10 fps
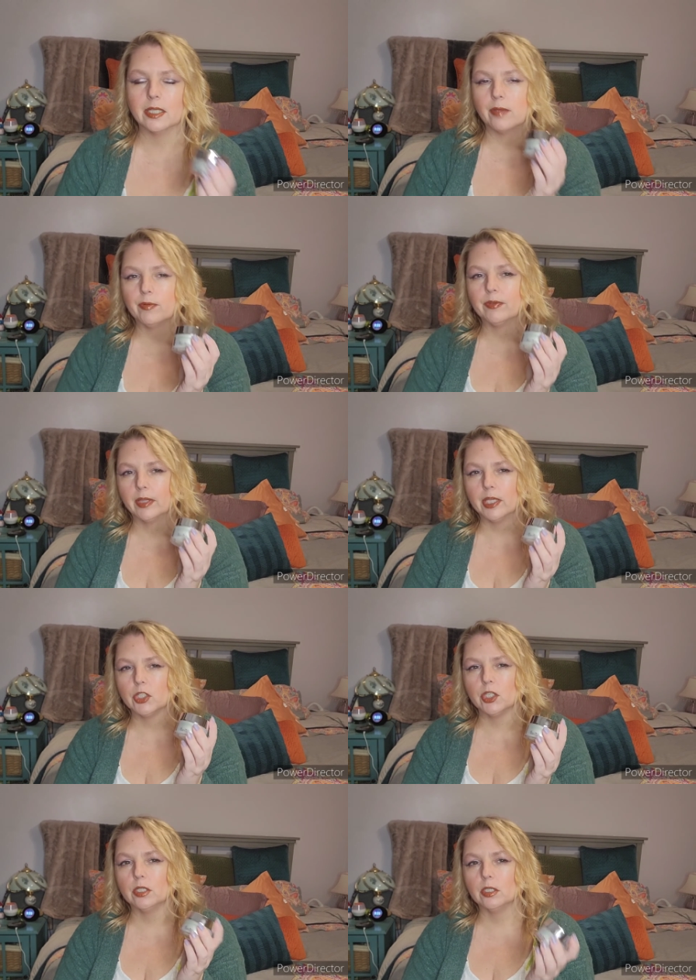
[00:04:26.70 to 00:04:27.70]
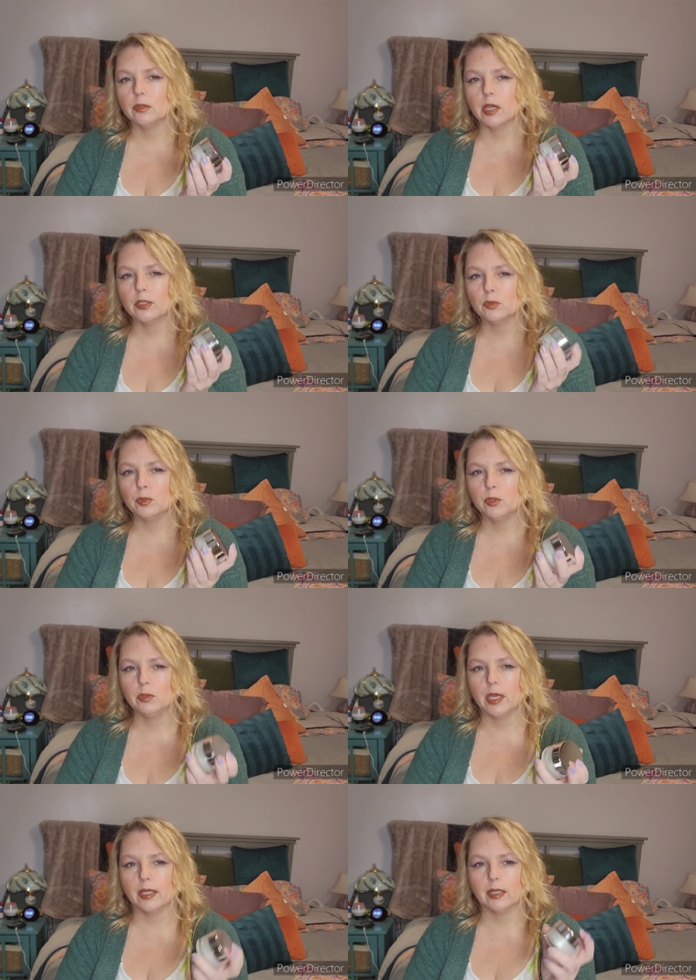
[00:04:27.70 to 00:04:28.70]
does it ever feel like a cheat to you guys when you
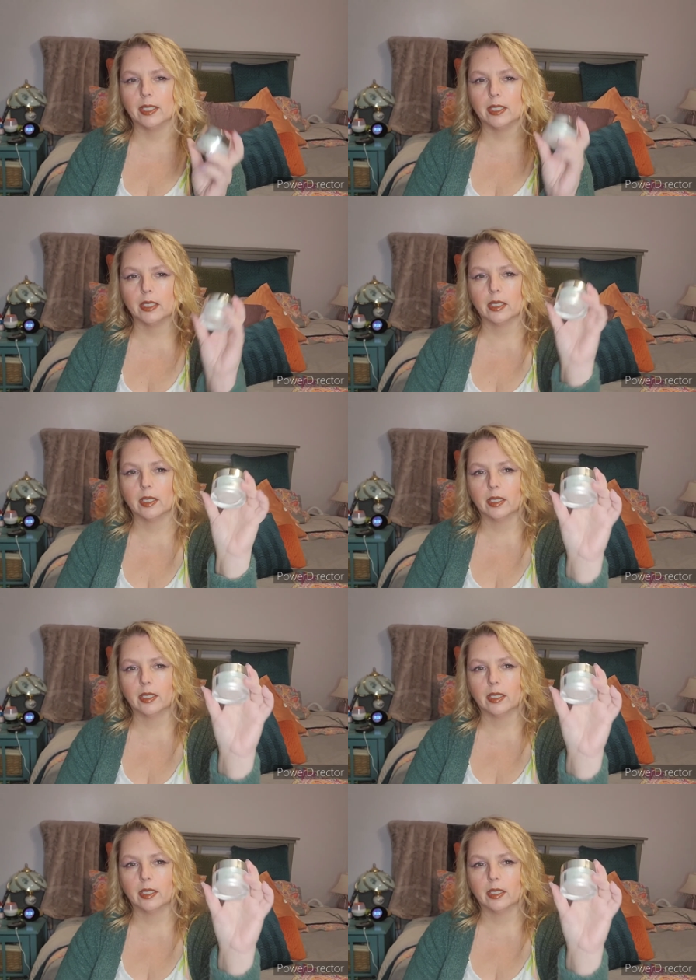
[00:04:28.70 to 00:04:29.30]
get like,